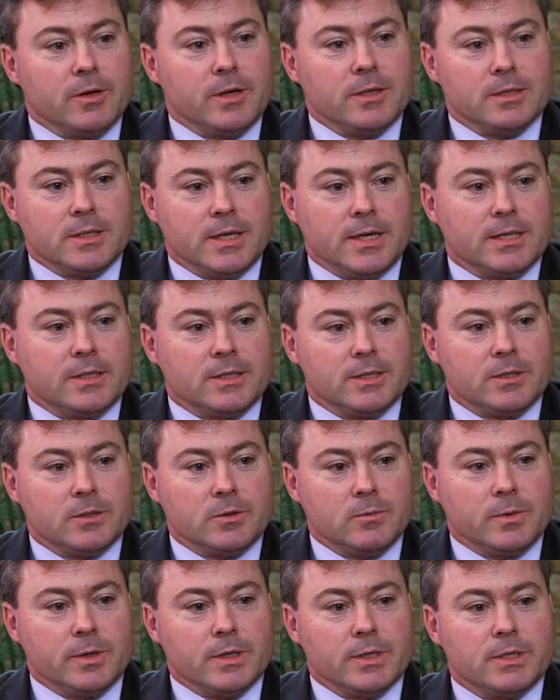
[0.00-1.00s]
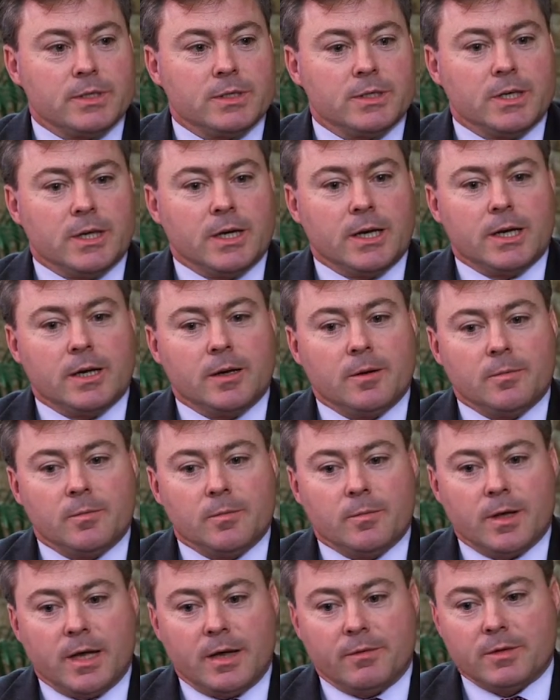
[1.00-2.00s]
transactions, which,
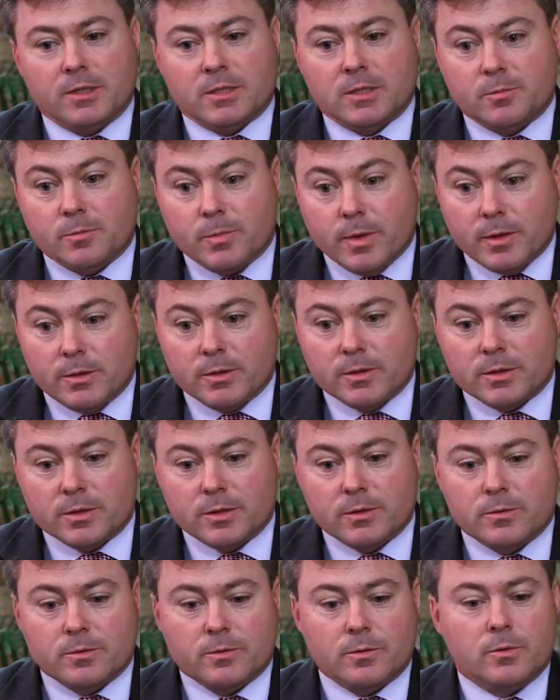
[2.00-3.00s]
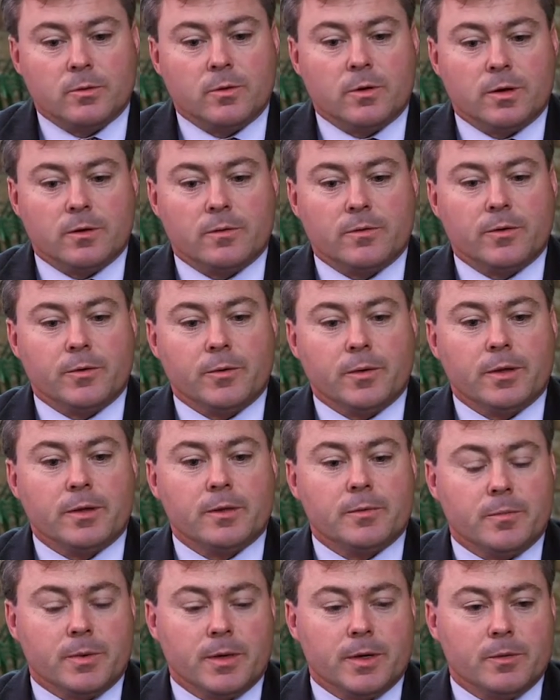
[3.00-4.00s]
having spoke to quite a few
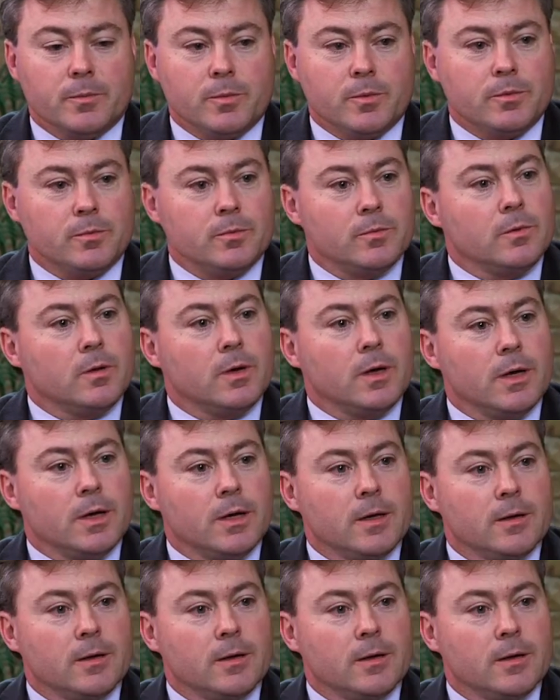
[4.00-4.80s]
other people